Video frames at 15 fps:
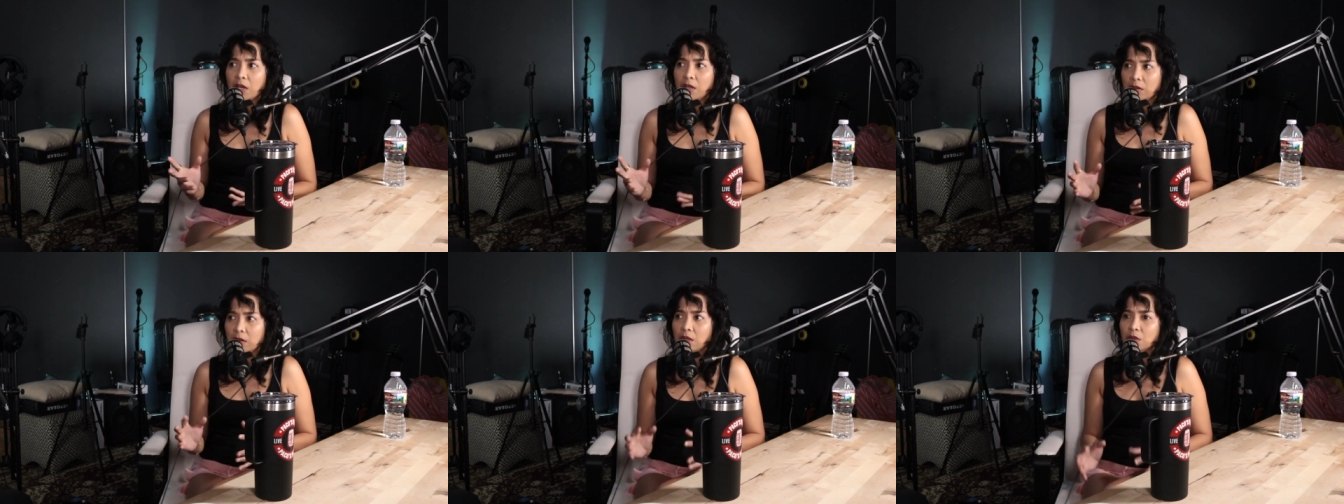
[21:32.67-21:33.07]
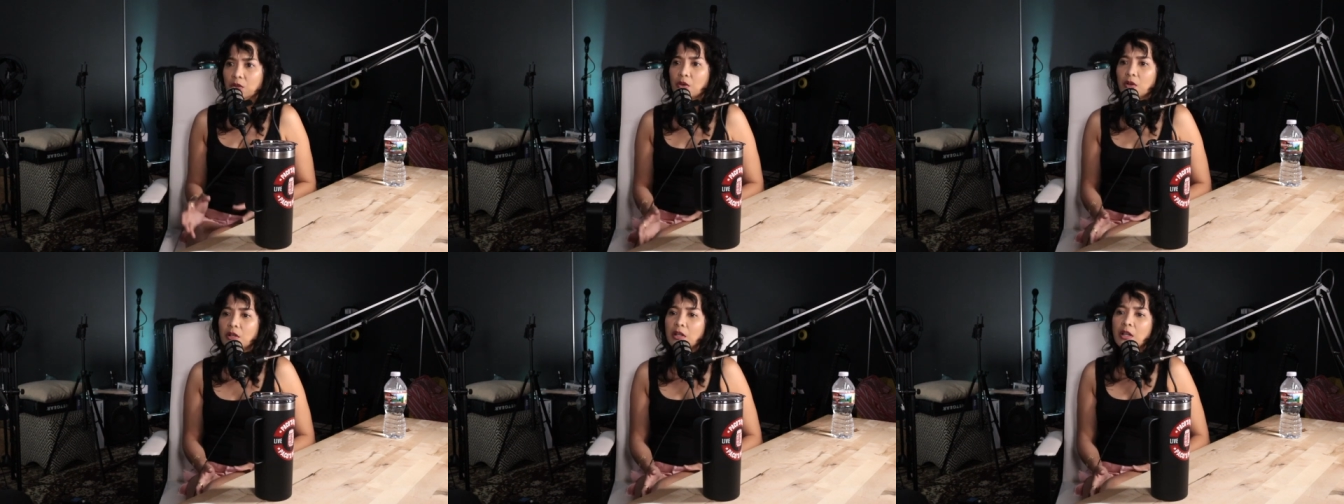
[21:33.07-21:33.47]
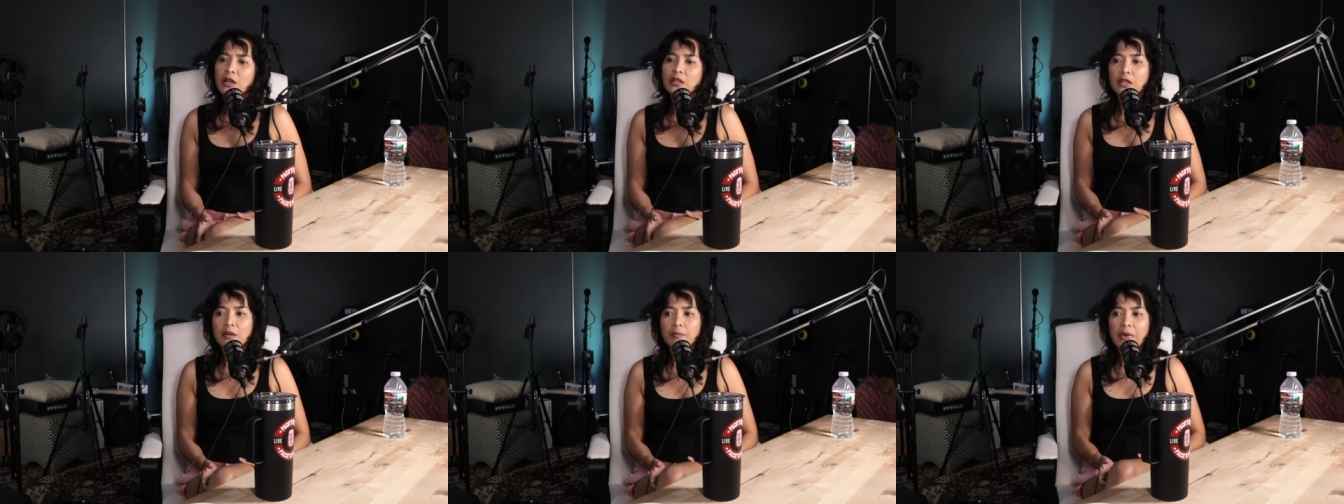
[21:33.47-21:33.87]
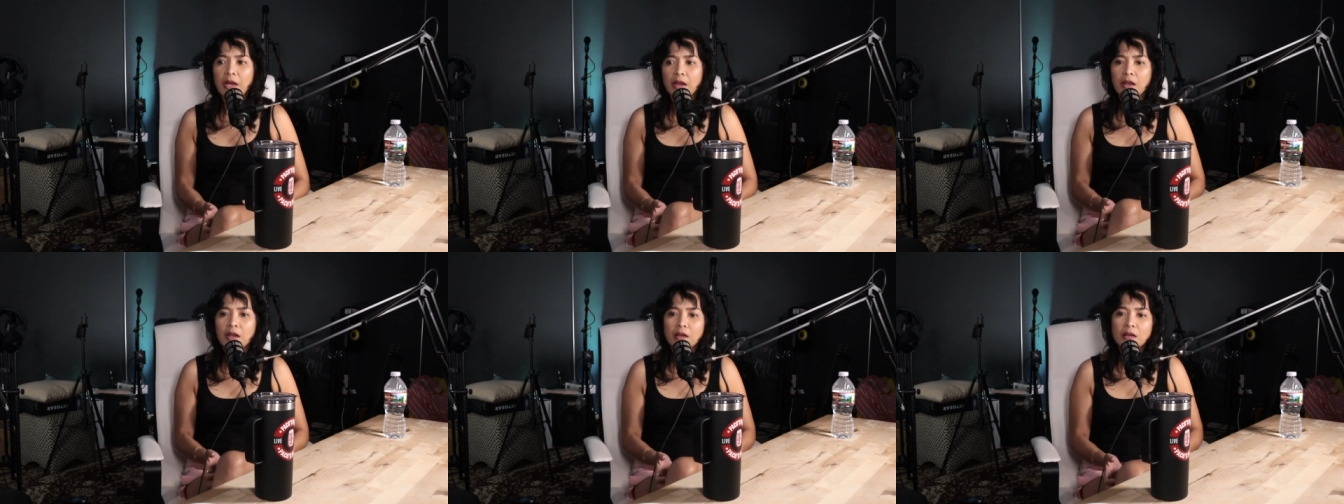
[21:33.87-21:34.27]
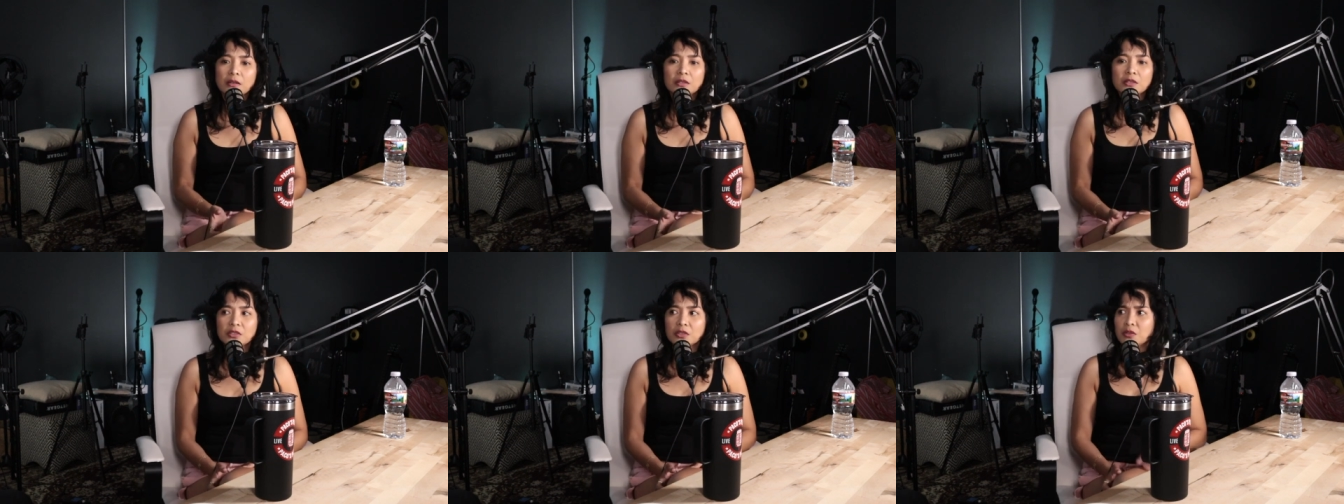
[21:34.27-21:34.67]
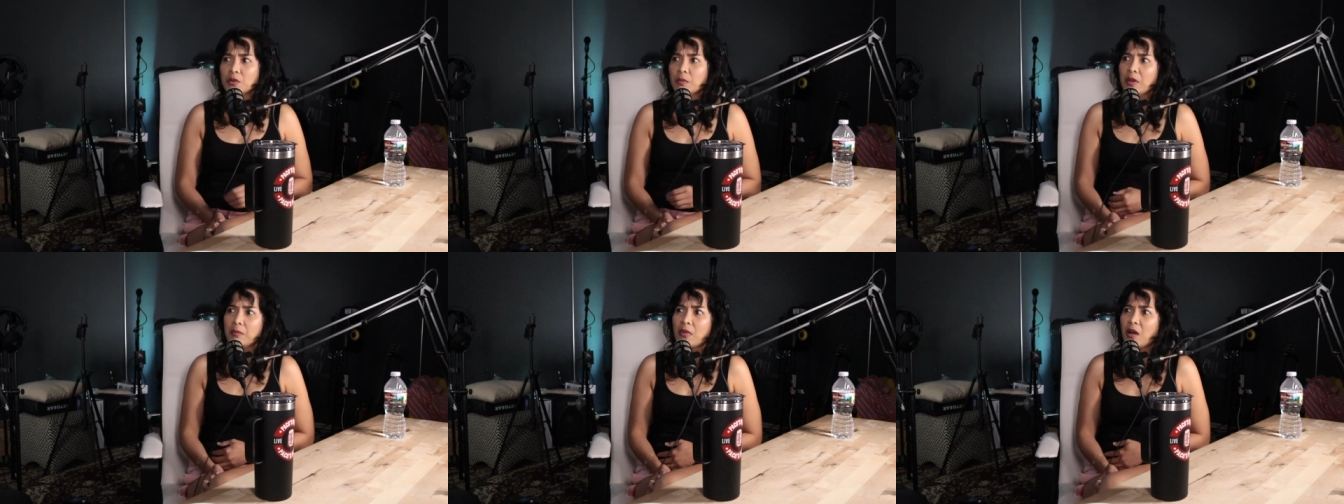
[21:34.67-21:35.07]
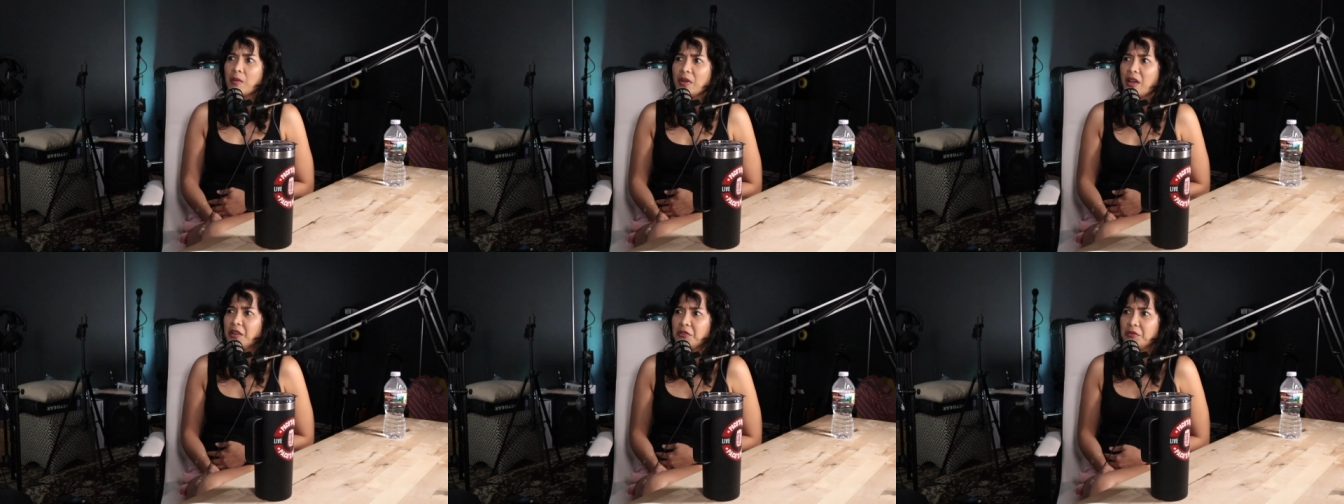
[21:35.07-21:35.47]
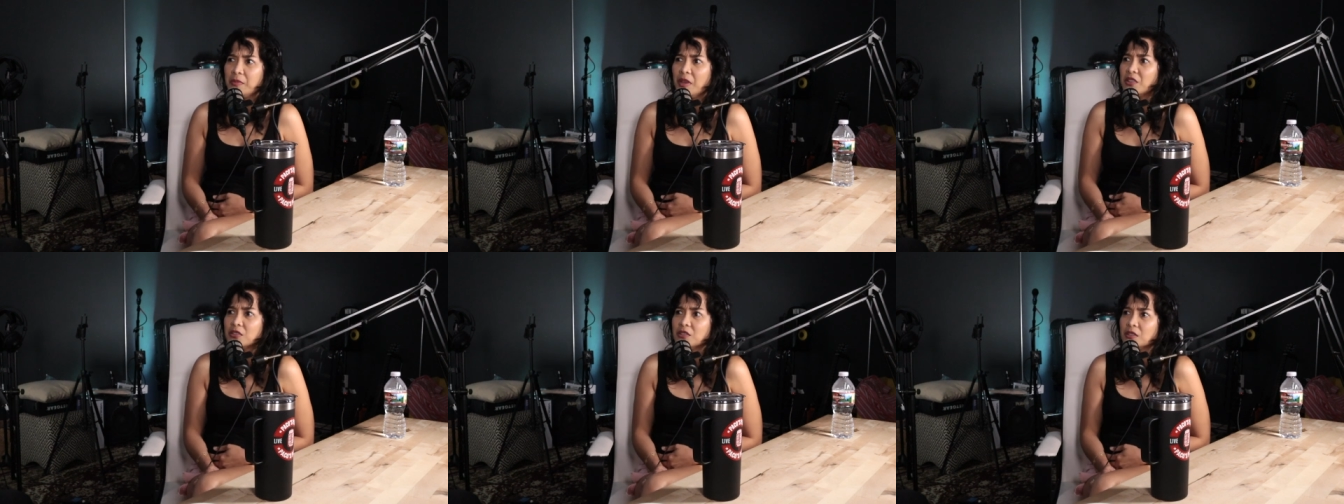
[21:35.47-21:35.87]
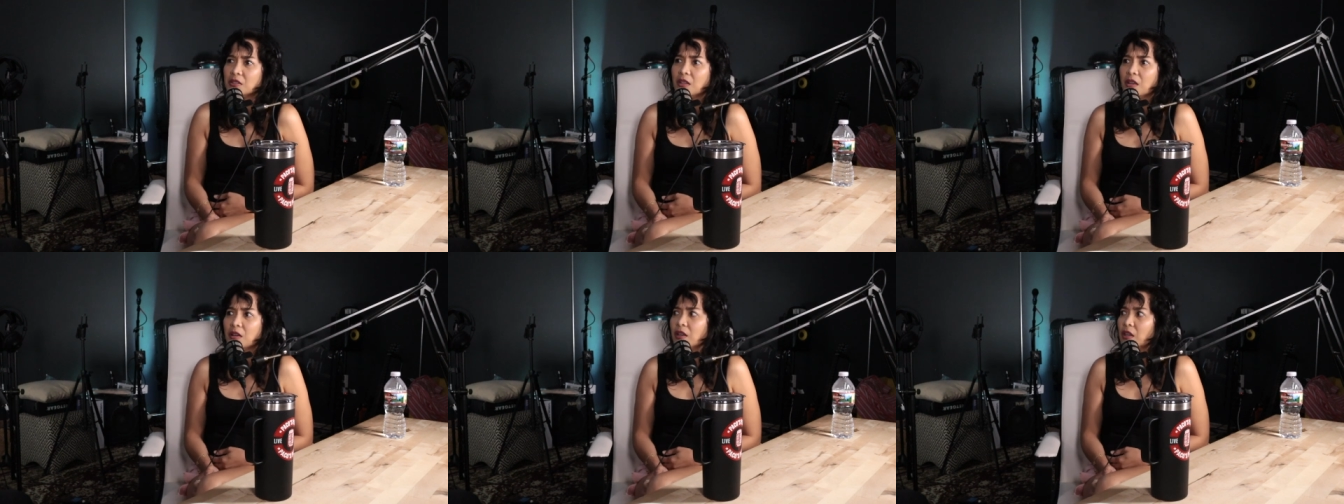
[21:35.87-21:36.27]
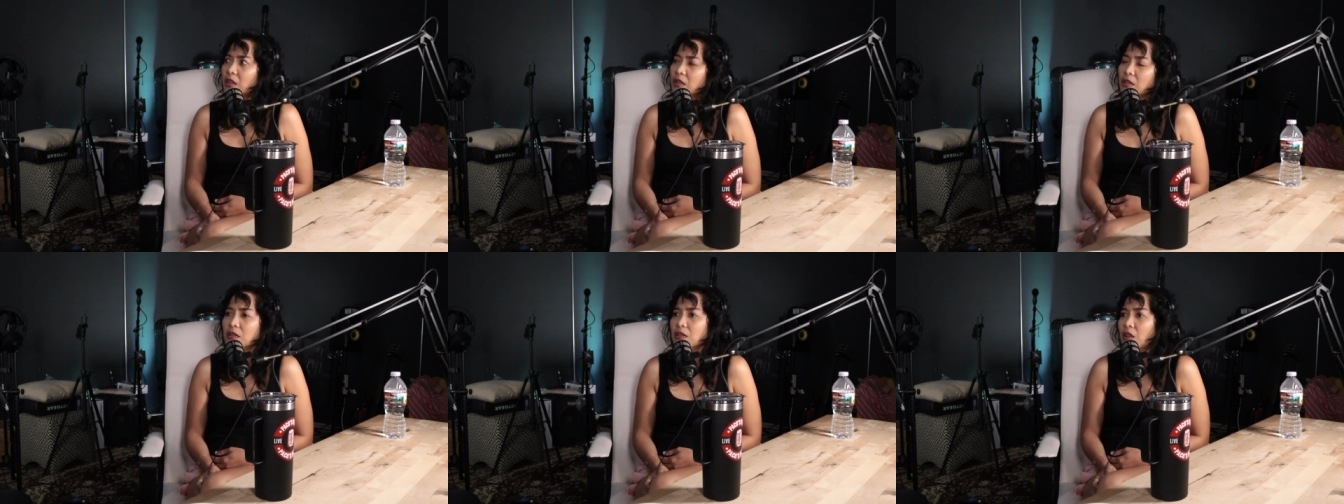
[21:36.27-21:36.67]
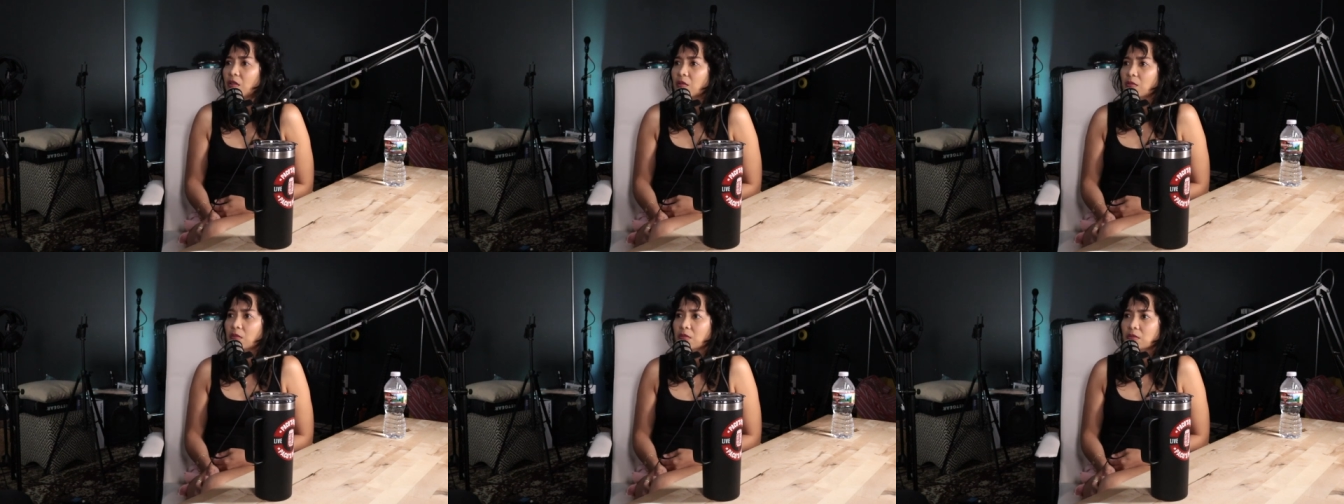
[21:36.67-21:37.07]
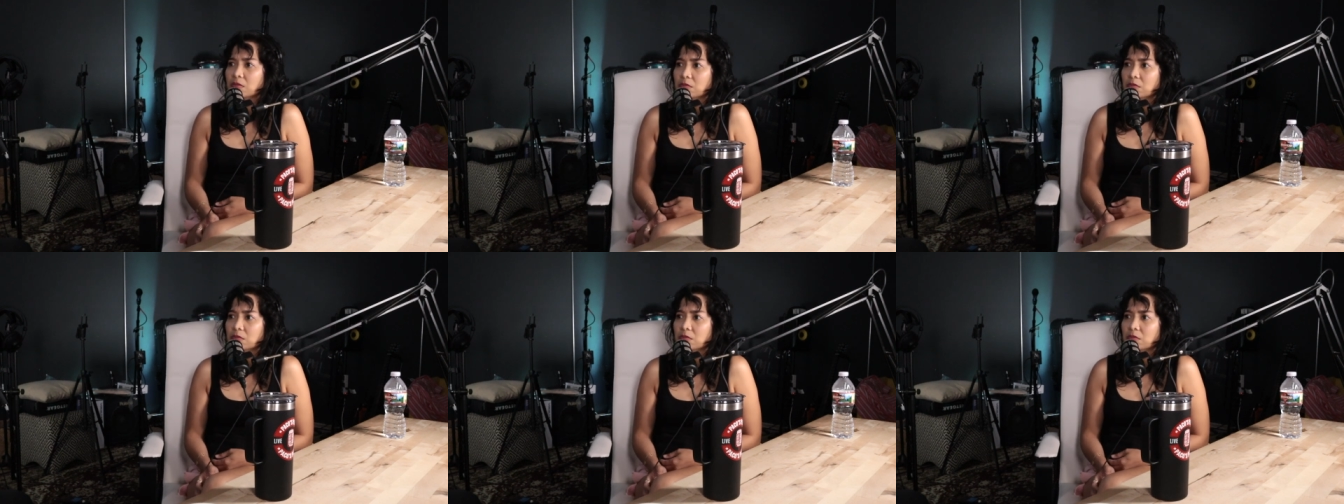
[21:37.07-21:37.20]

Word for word: I think doon lang na parang siguro my mom kind of mentioned that hey you know.